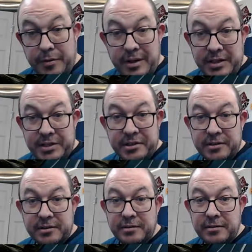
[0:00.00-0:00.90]
this,
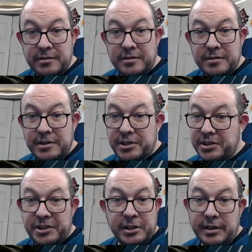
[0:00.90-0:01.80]
this is
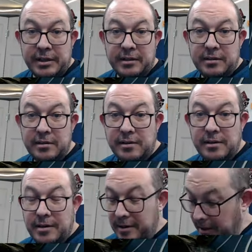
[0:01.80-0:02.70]
silly. I